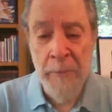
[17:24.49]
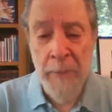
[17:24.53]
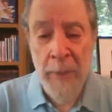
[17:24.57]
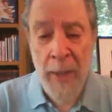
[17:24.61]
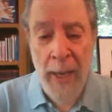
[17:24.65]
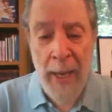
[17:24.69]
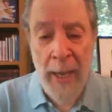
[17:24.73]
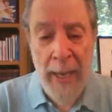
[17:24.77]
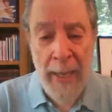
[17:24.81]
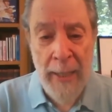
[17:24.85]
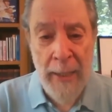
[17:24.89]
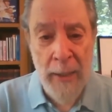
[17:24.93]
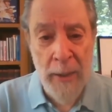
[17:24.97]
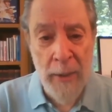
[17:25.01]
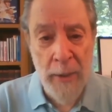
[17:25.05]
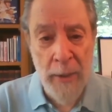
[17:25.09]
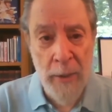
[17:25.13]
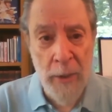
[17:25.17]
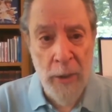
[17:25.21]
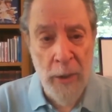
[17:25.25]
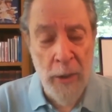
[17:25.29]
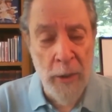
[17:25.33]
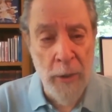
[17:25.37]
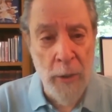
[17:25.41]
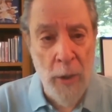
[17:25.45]
And
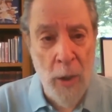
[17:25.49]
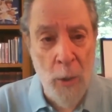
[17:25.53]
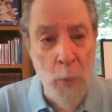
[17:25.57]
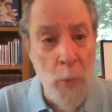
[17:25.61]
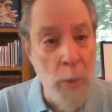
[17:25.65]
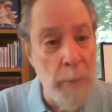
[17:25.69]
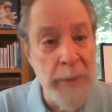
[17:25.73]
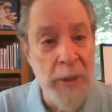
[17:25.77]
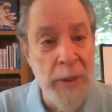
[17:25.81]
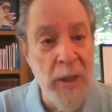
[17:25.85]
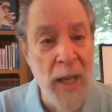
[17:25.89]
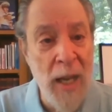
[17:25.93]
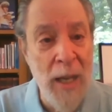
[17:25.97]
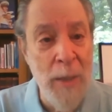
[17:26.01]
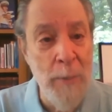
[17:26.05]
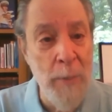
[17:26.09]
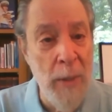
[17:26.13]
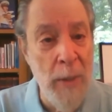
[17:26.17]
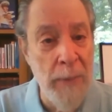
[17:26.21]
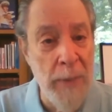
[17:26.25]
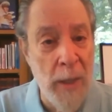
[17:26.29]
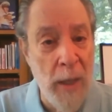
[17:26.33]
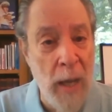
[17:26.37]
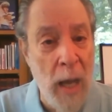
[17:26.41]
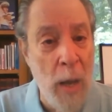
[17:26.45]
a woman came in
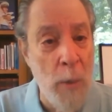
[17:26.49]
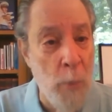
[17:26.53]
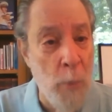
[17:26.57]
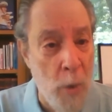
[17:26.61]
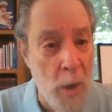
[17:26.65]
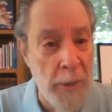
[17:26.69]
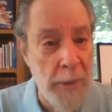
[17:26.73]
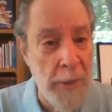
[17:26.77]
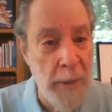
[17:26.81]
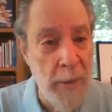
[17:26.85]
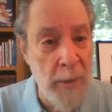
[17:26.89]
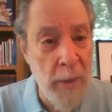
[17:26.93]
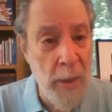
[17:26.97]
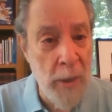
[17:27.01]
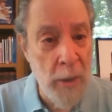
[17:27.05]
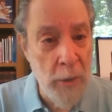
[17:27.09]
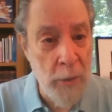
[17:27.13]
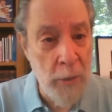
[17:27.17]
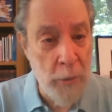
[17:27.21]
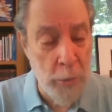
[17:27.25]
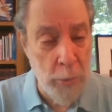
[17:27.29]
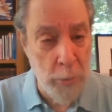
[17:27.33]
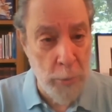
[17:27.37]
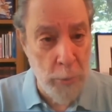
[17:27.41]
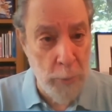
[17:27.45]
that I wanted
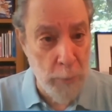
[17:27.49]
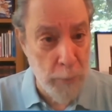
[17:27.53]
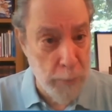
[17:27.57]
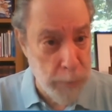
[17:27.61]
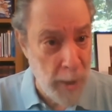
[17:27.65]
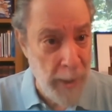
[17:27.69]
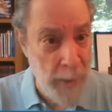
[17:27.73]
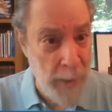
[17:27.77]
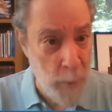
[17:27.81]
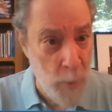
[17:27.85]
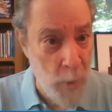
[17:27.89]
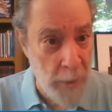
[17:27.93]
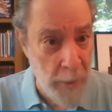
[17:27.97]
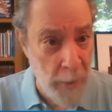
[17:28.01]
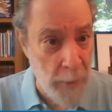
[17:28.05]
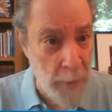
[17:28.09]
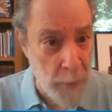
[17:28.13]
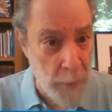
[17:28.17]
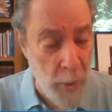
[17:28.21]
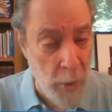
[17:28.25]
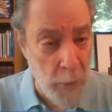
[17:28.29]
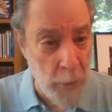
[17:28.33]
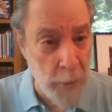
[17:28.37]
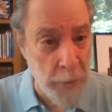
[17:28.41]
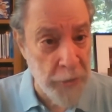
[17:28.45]
to play one of the
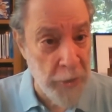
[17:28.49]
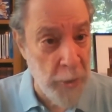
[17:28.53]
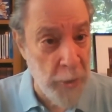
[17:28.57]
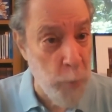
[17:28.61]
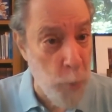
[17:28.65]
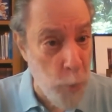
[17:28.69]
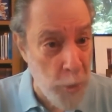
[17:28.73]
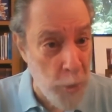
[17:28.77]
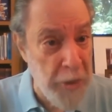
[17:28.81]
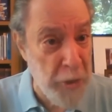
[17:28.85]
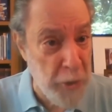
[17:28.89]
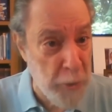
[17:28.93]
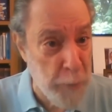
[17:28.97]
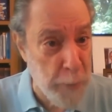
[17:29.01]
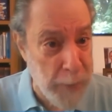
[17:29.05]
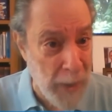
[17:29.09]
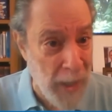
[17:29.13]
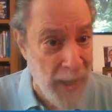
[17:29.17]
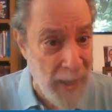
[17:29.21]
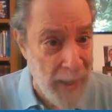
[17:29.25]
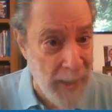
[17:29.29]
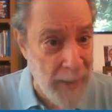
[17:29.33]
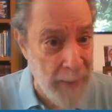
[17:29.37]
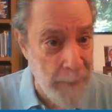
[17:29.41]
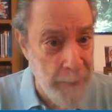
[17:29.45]
roles in Woody's
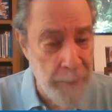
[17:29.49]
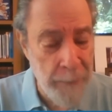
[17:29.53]
play.